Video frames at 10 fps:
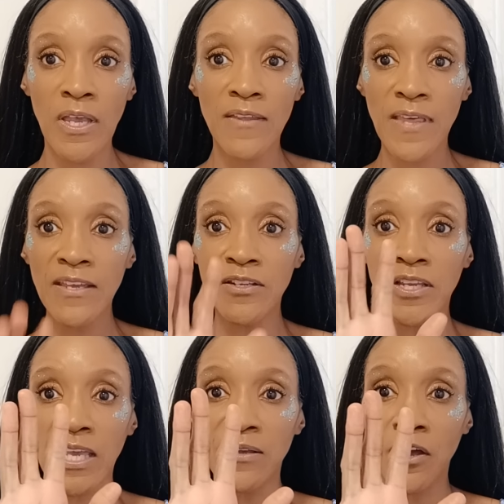They're going to
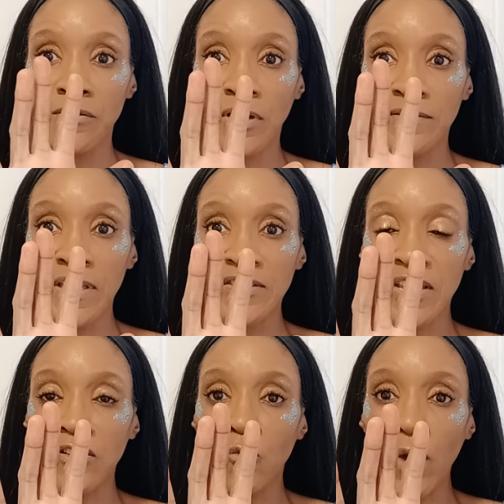keep going like this. They're
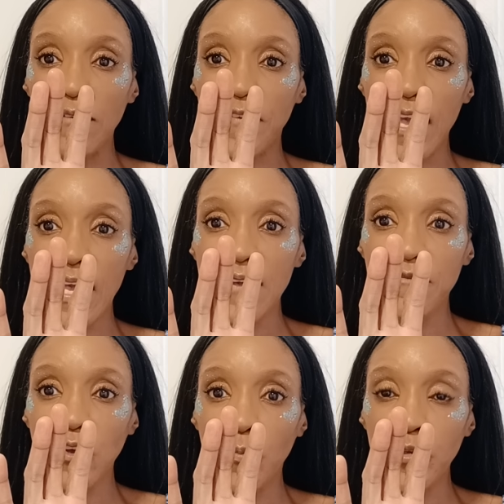going to wait for
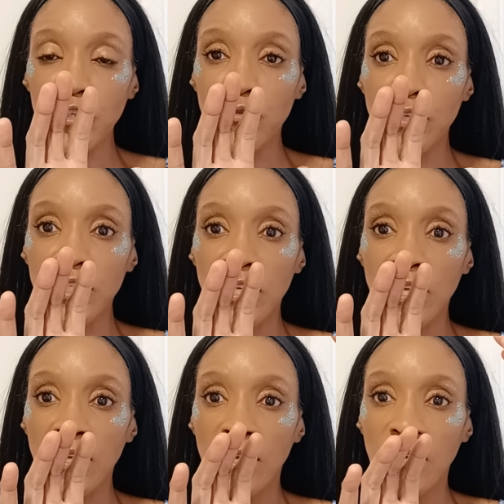every
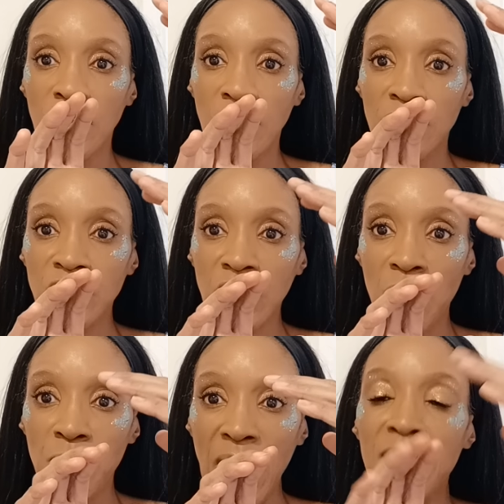opportunity to
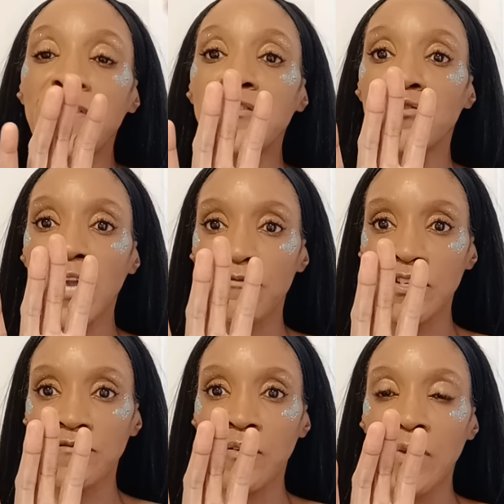come back. And then you get
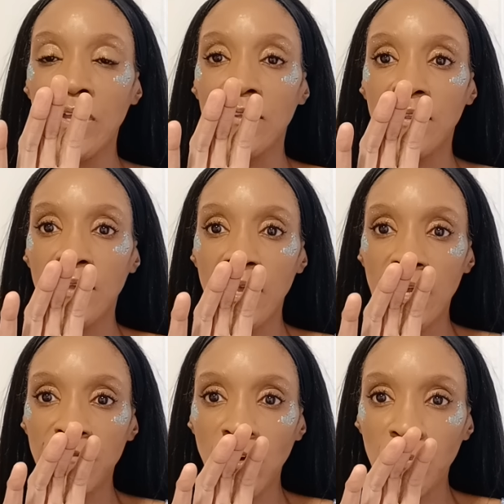rid of them.
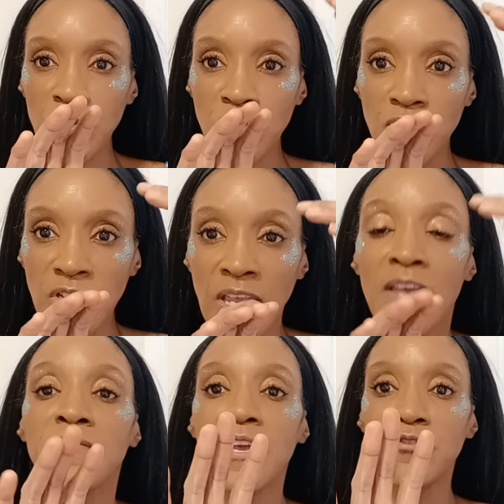Every
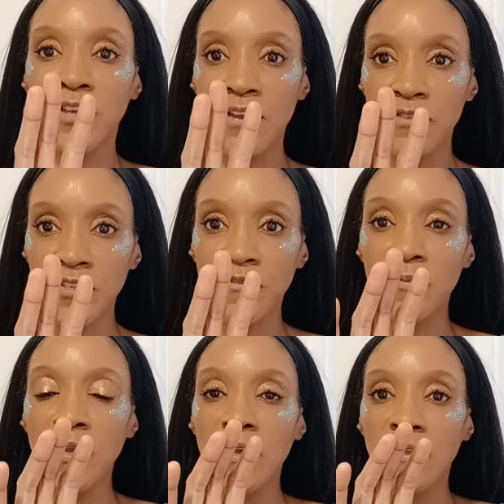opportunity. Then you get rid of
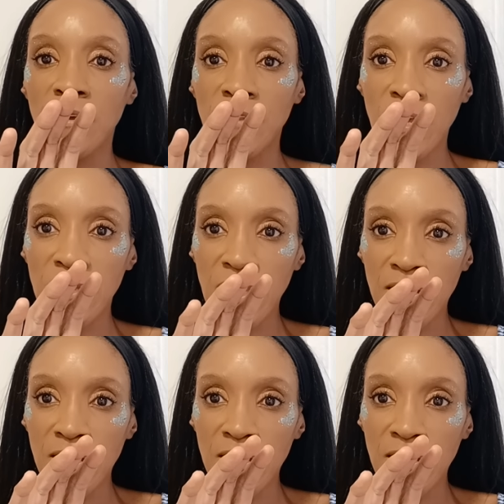them. And then